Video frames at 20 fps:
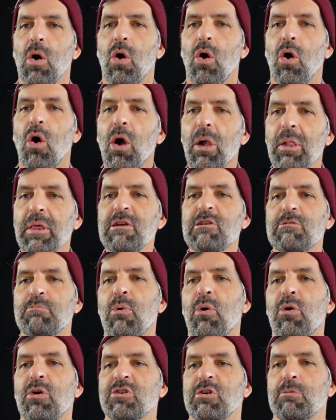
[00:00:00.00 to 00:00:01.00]
All these
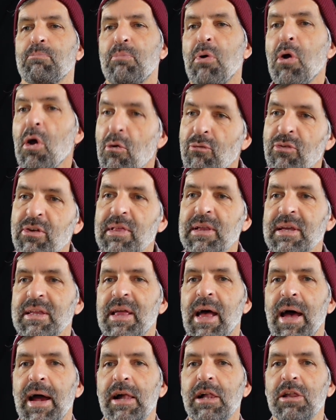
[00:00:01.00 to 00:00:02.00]
boards are perfectly
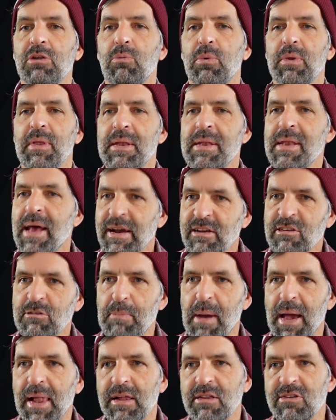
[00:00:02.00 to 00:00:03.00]
dialed with a nice
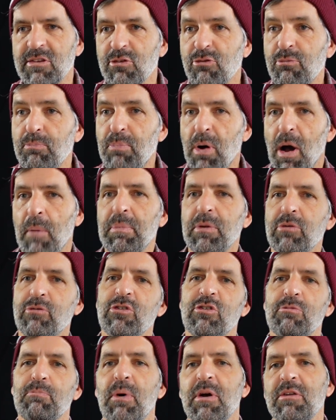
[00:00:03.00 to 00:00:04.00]
balance of pop and
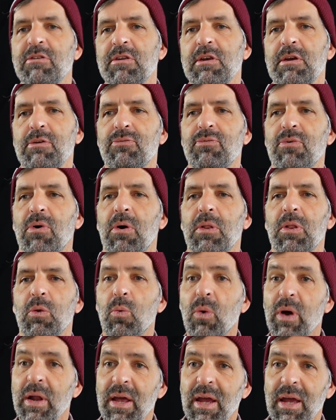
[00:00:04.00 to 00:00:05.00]
responsive on the
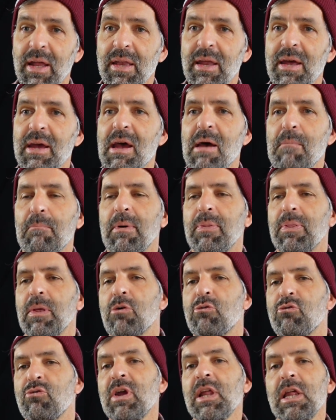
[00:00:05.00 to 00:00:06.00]
one hand, but
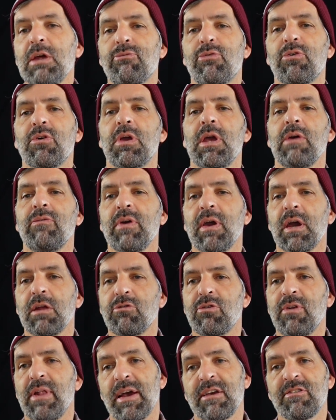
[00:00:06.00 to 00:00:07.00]
they're really forgiving and
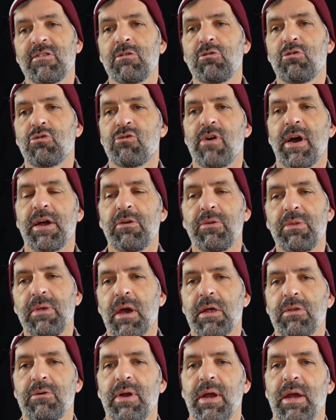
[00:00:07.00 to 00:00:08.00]
relaxing to ride on the
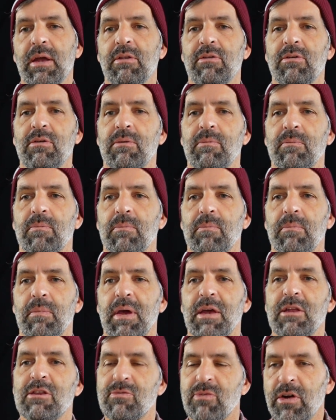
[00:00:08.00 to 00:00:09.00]
other hand.
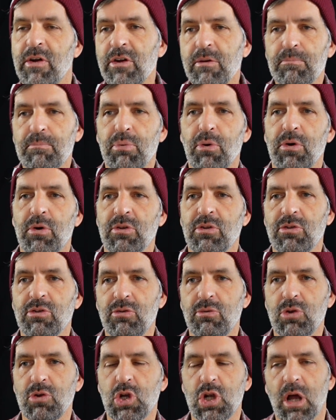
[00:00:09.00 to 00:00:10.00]
It's very important
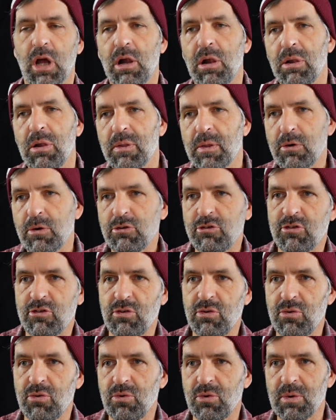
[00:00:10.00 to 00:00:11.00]
to juggle those
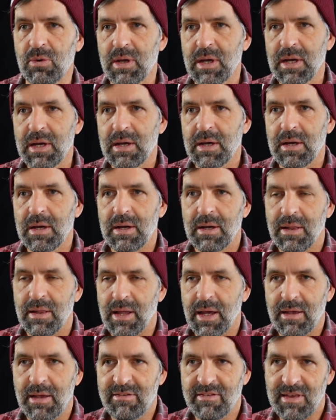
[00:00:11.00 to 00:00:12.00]
two,
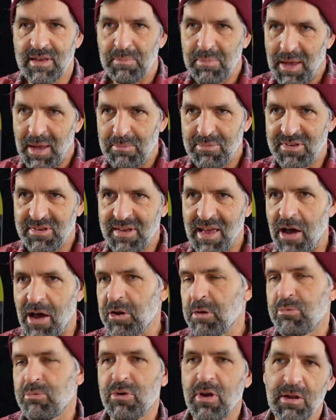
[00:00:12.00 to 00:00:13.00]
sometimes
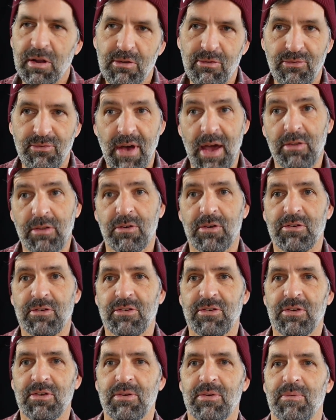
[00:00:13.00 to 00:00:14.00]
counterproductive
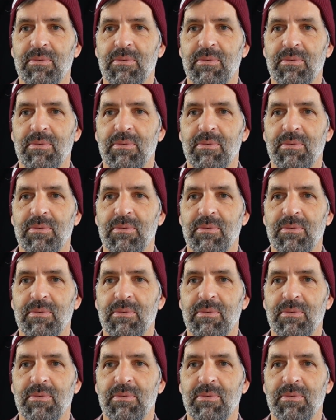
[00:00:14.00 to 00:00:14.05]
factors.